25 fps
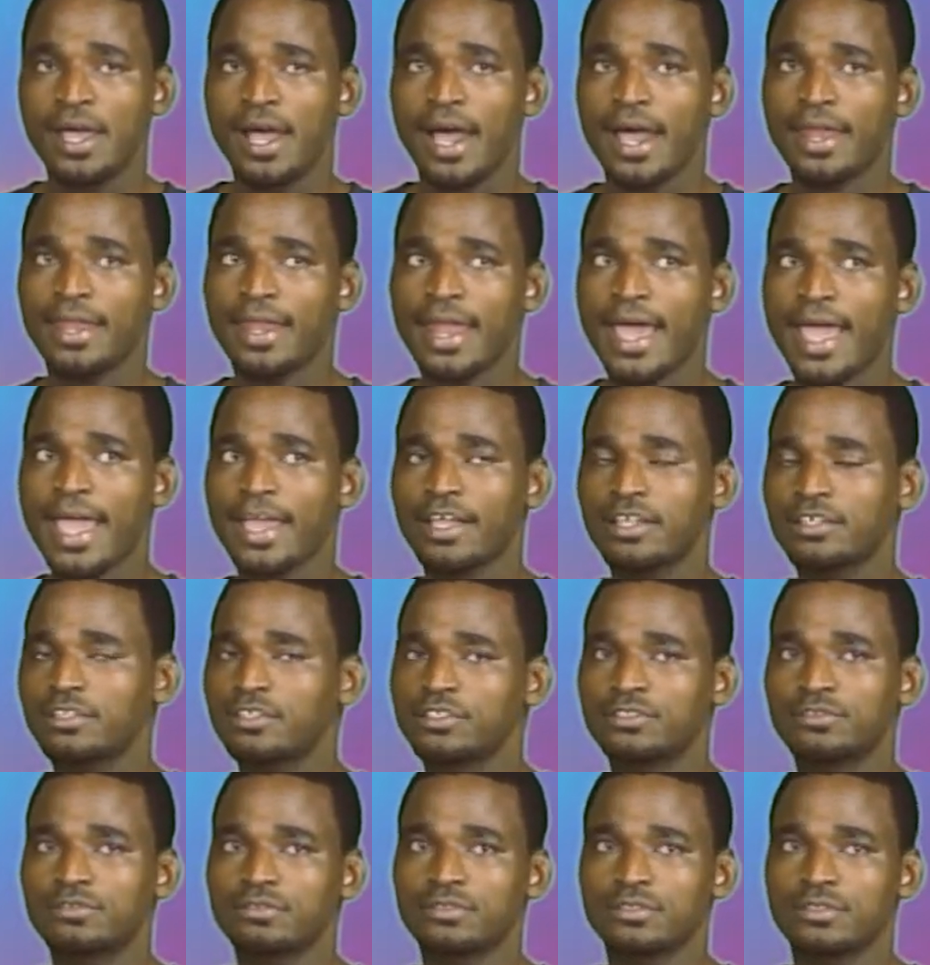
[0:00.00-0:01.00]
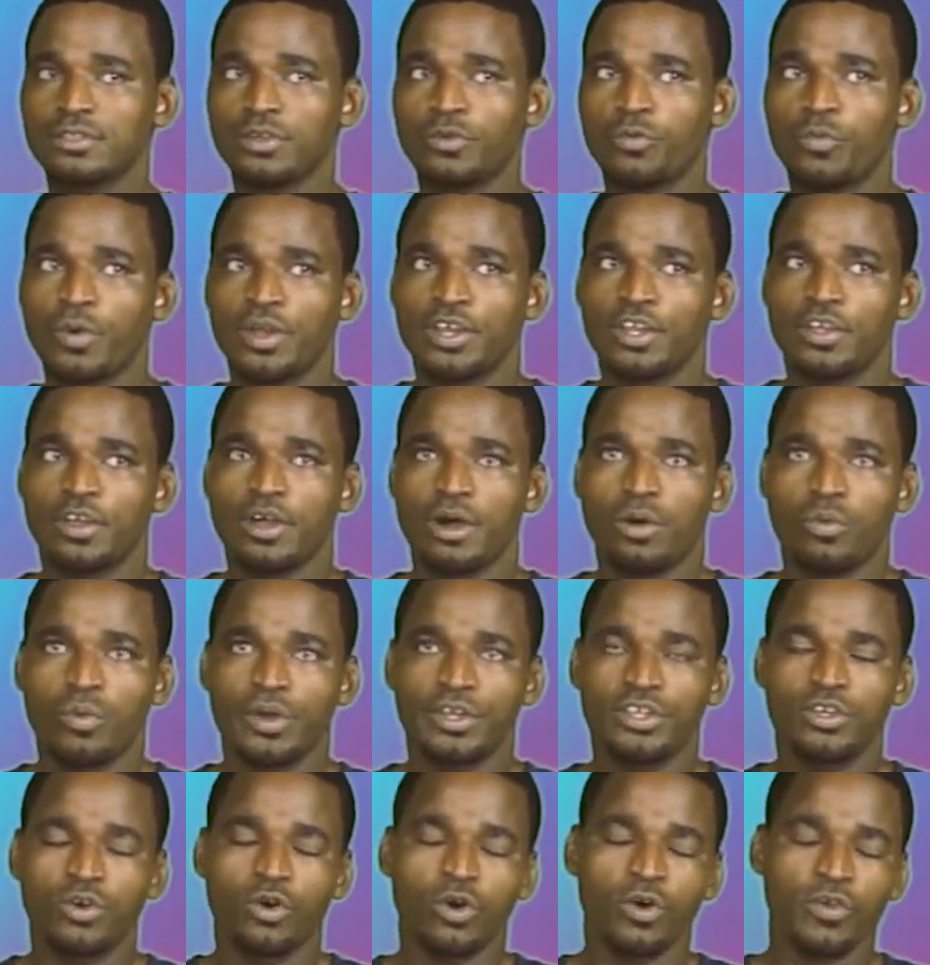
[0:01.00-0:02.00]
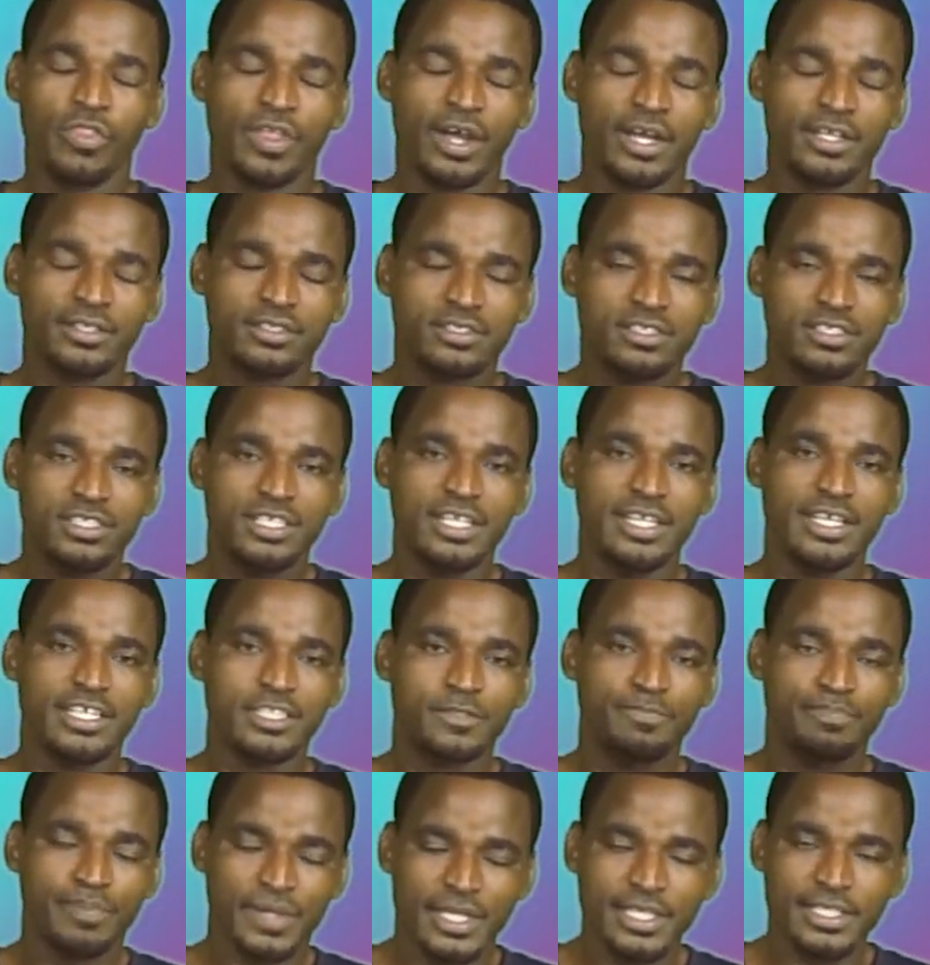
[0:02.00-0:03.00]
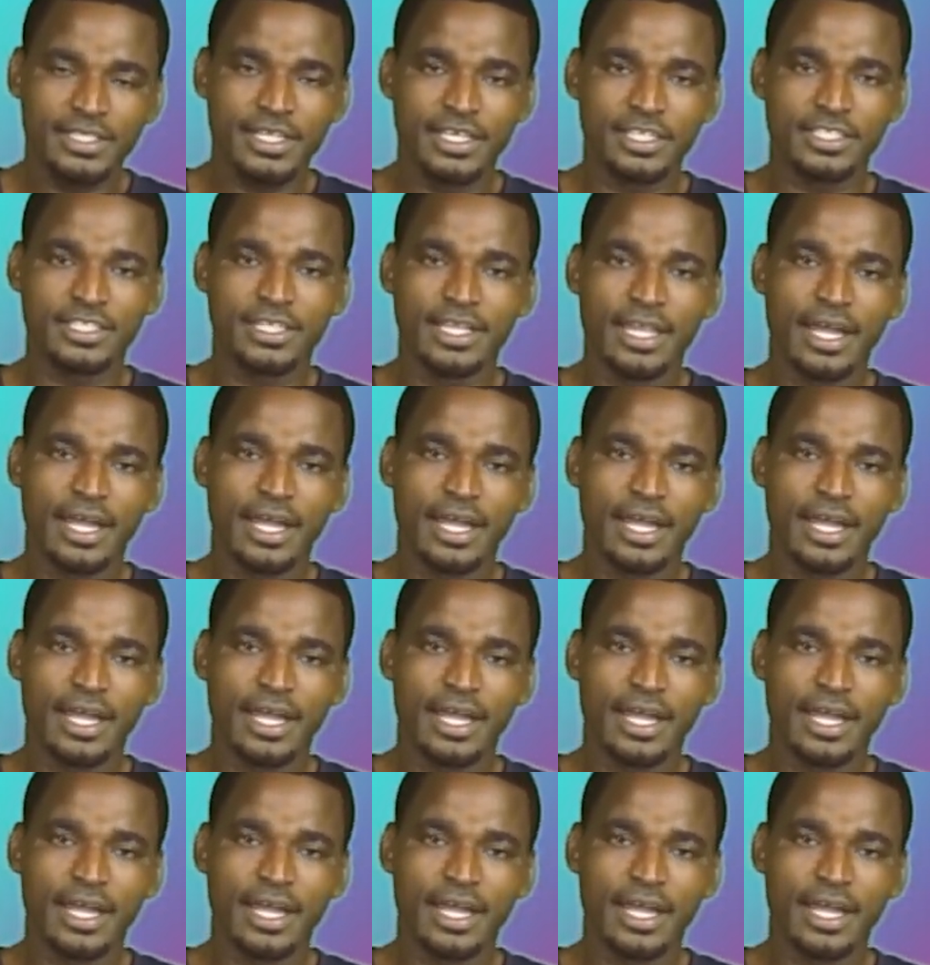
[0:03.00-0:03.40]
And like it's when you're that serious business,